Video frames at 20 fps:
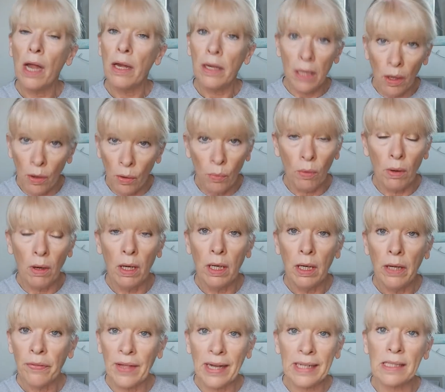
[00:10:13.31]
No,
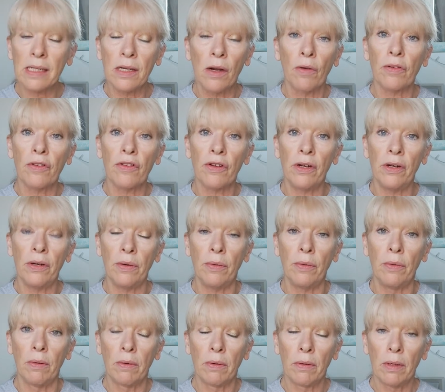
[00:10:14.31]
that's not
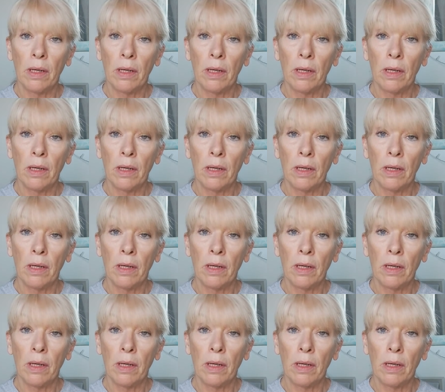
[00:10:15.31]
true.